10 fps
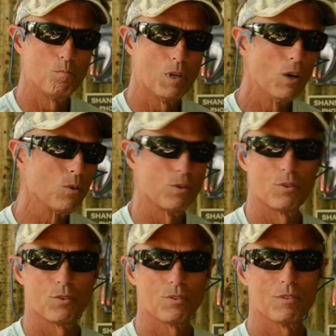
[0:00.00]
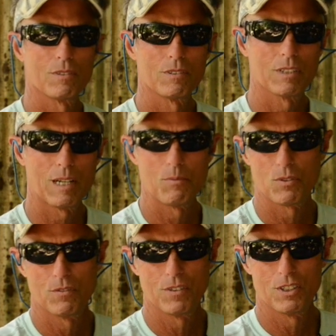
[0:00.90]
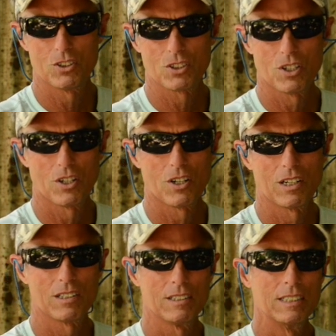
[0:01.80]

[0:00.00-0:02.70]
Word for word: both types of fish are